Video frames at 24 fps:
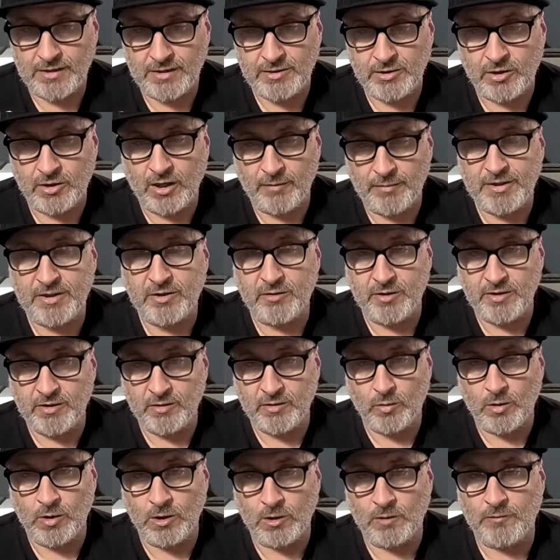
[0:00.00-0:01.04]
You're going to be doing the
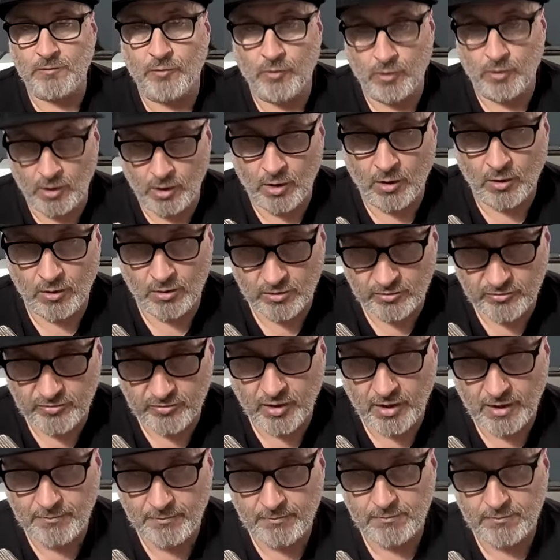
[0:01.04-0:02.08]
work for a long
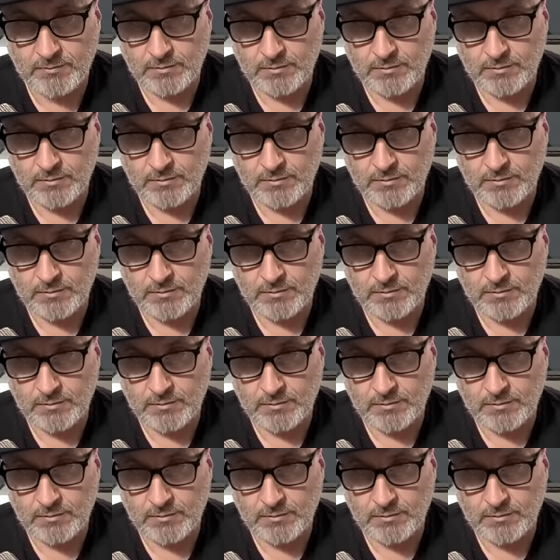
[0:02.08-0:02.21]
time.